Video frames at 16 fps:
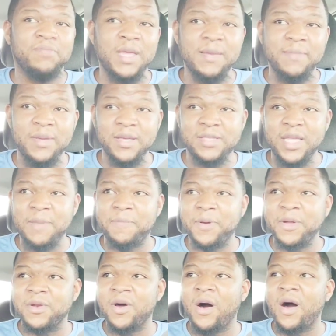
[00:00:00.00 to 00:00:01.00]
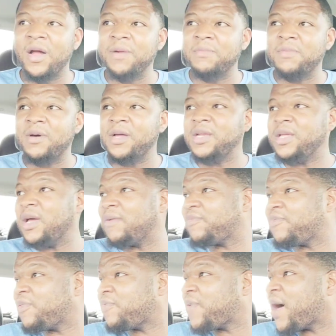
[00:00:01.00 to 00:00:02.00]
PBC putting all the money
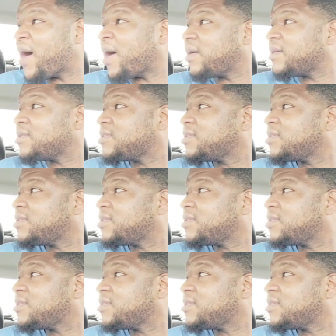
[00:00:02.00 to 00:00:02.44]
up for Fox.